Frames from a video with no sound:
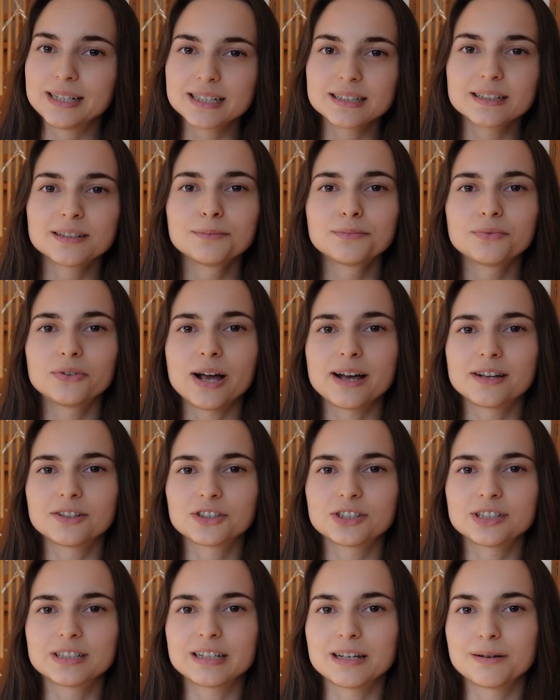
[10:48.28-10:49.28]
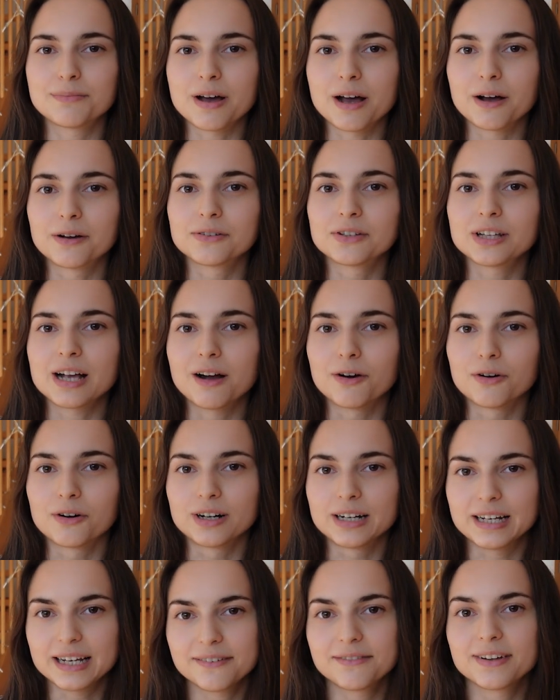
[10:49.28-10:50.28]
little impression about
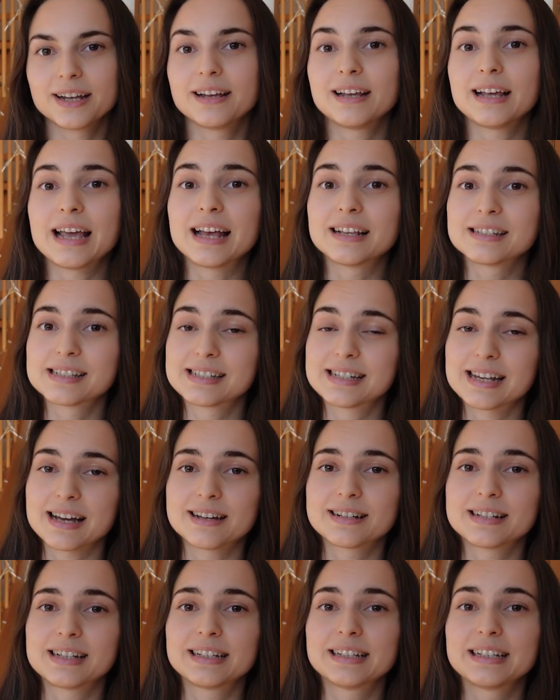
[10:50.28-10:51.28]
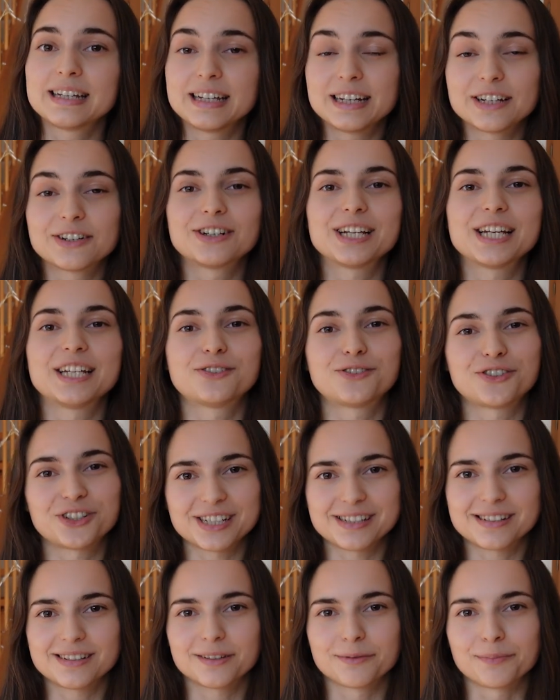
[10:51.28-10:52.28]
our living and studying here in
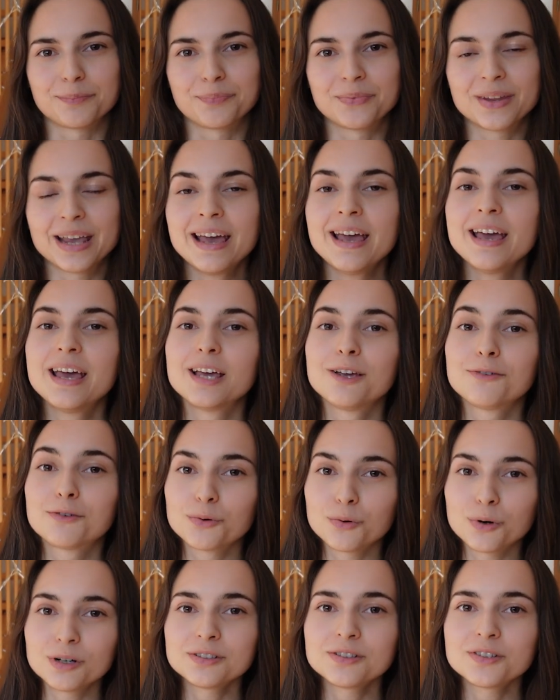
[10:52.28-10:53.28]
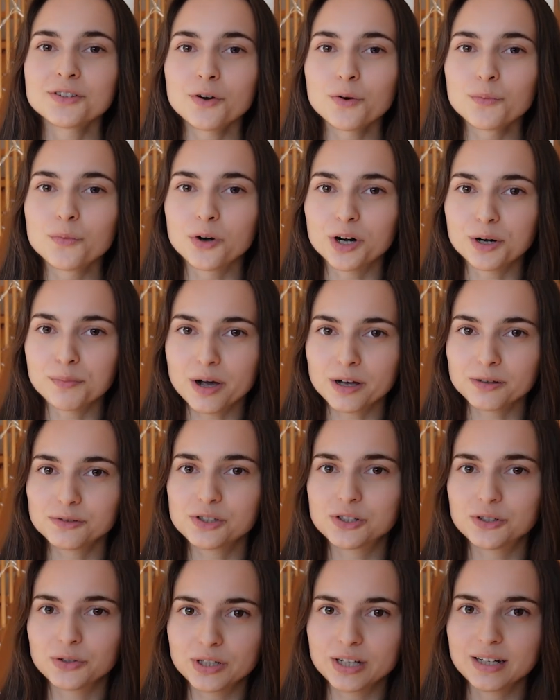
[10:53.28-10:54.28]
Dresden. If you want to know more about
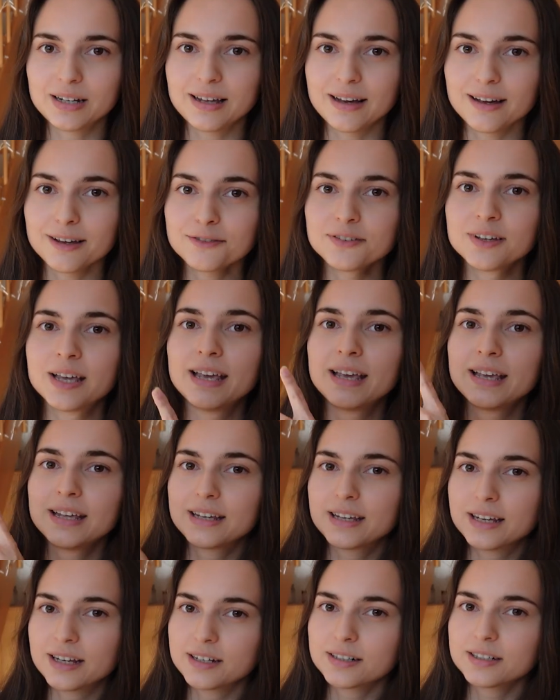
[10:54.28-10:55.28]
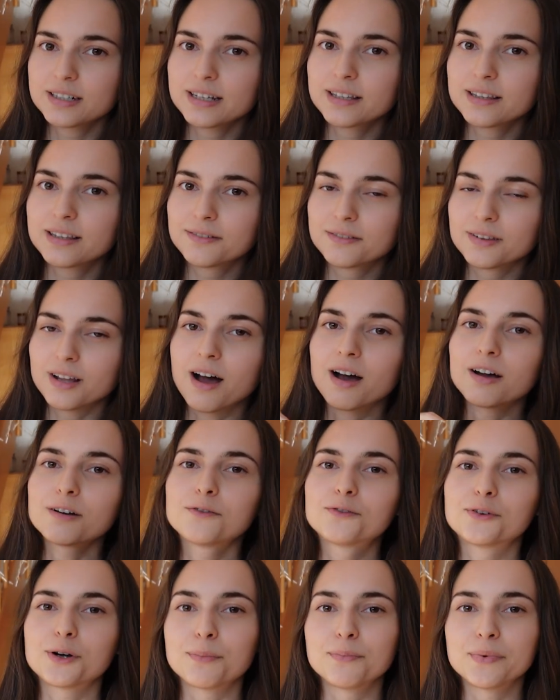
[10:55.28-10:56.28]
student life, here is the vlog
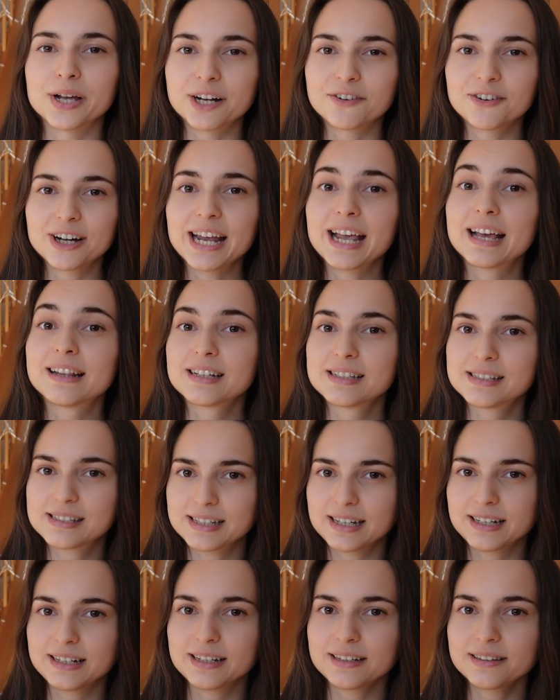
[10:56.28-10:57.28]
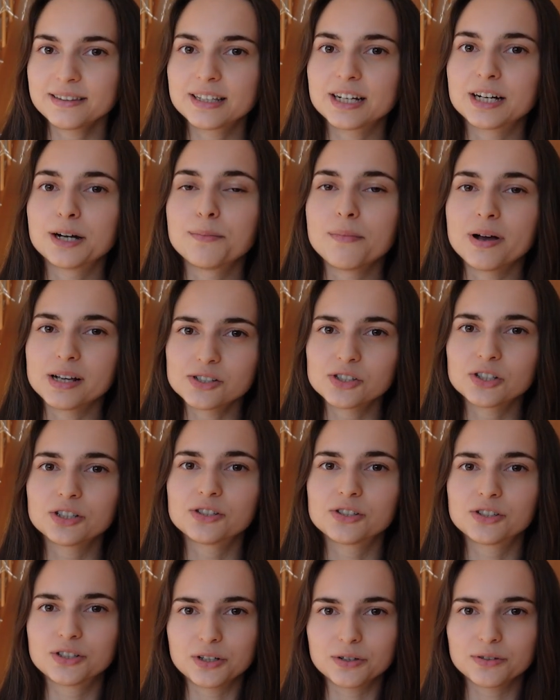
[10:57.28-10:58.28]
from Mary and Xini, their master
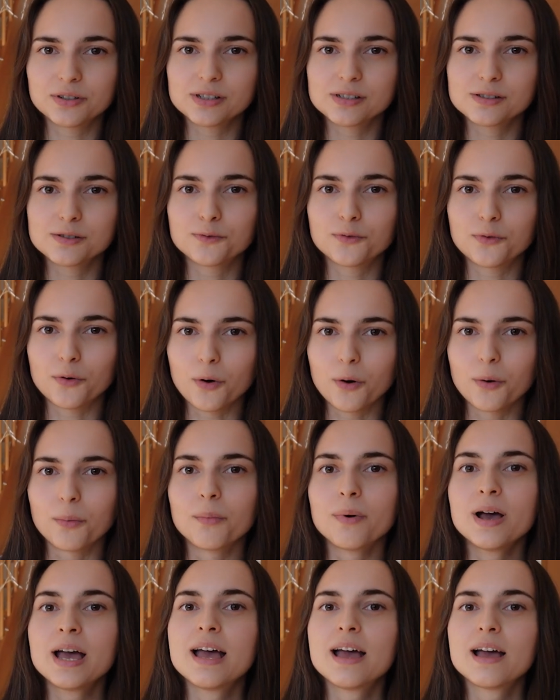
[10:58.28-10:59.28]
students from